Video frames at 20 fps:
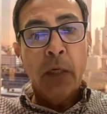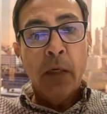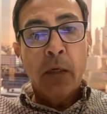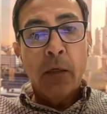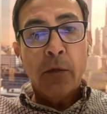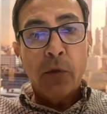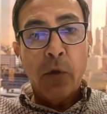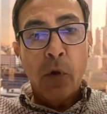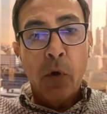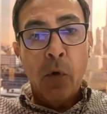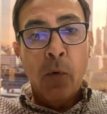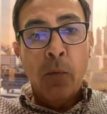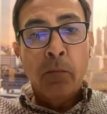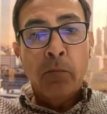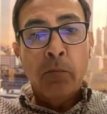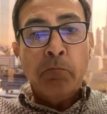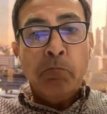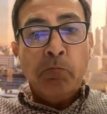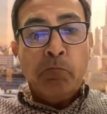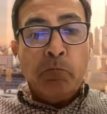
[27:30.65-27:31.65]
So
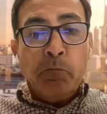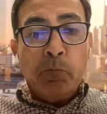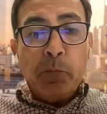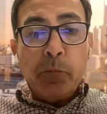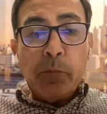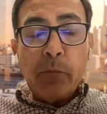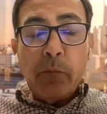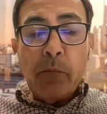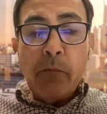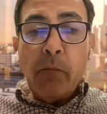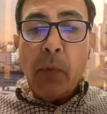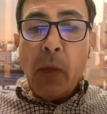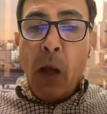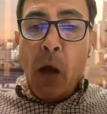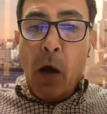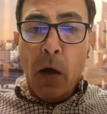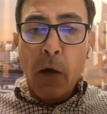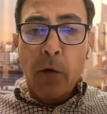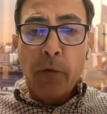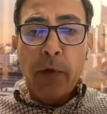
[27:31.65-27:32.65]

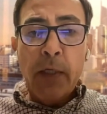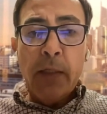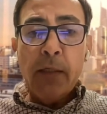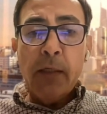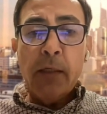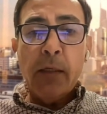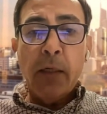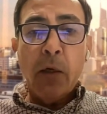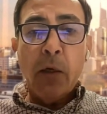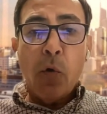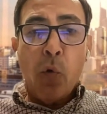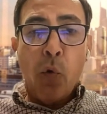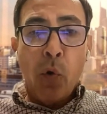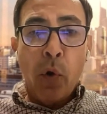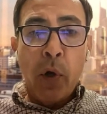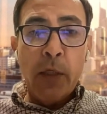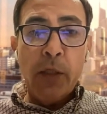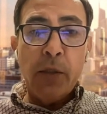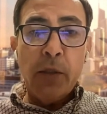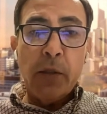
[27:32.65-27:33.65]
all of this is
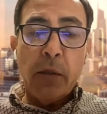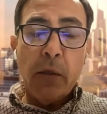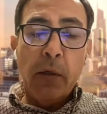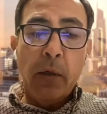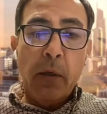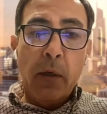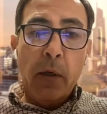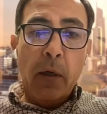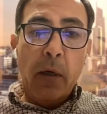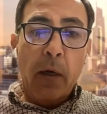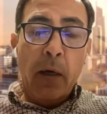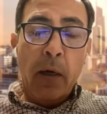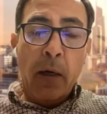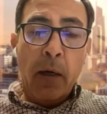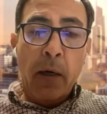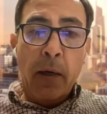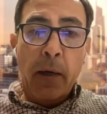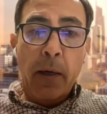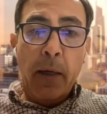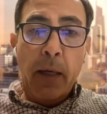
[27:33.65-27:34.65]
encouraged,
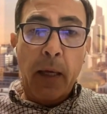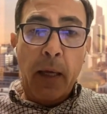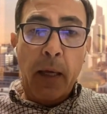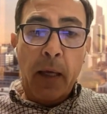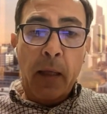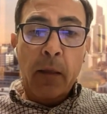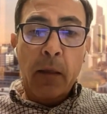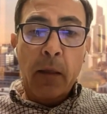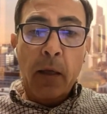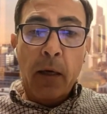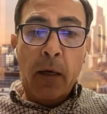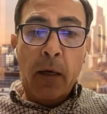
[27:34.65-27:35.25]
in